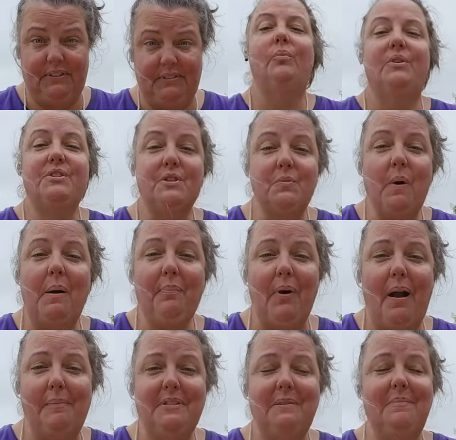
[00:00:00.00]
which is what
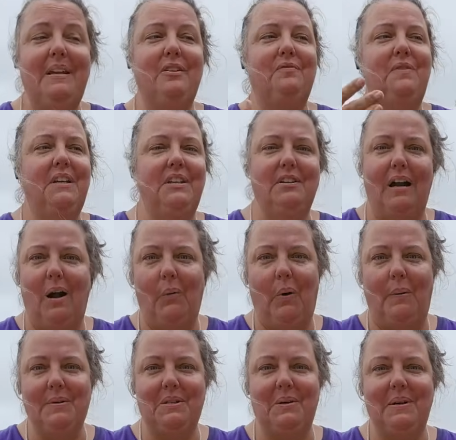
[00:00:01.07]
prompted me to figure out what
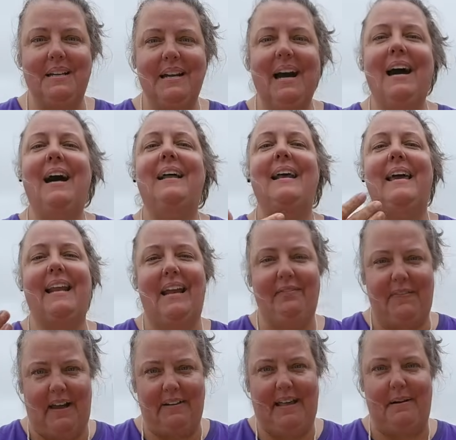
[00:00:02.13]
was going on. And I
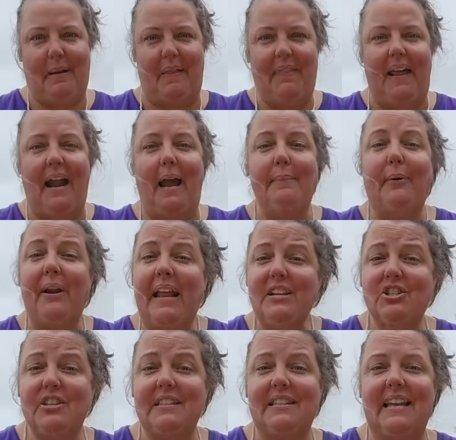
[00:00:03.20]
found out about that
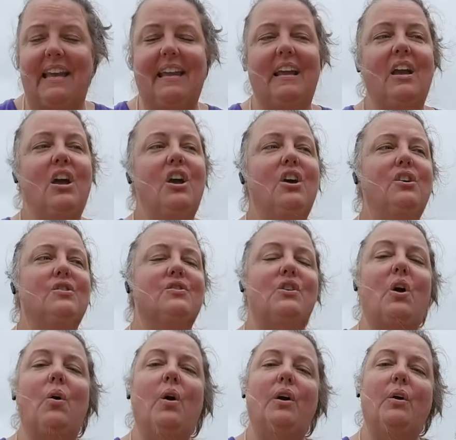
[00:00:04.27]
hibernation thing.
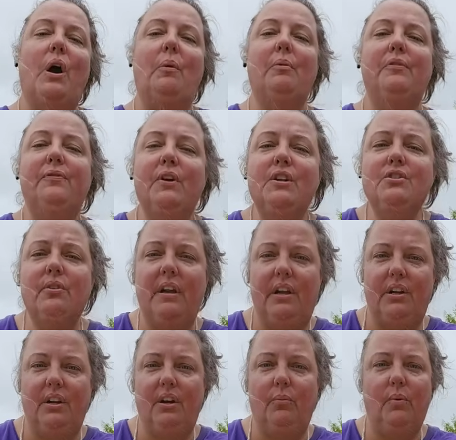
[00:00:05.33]
So a
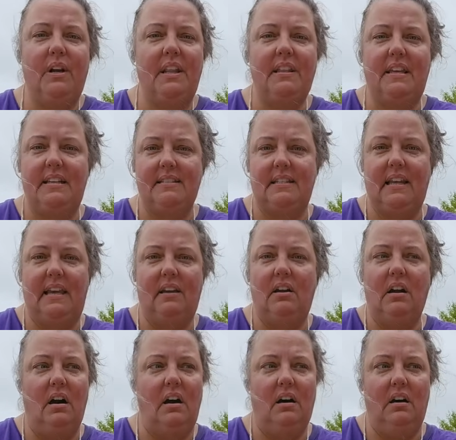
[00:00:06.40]
refrigerator, one of these like
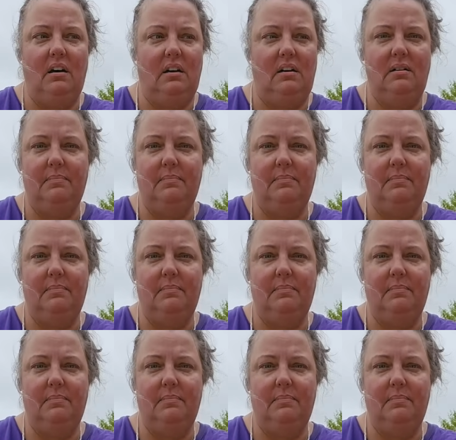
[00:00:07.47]
uh,